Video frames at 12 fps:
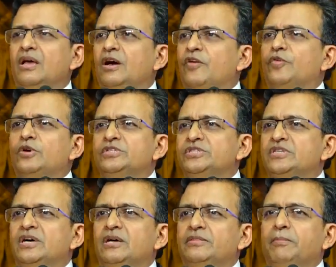Of course,
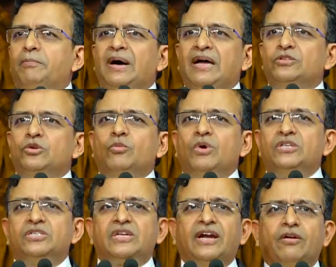the bathroom
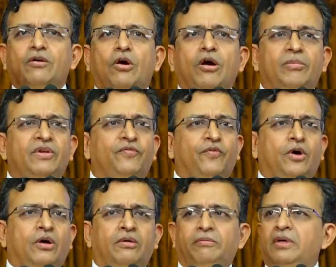was kind of common
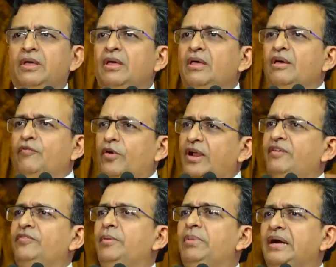for
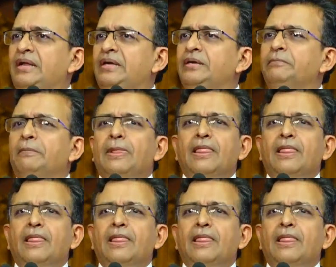everybody.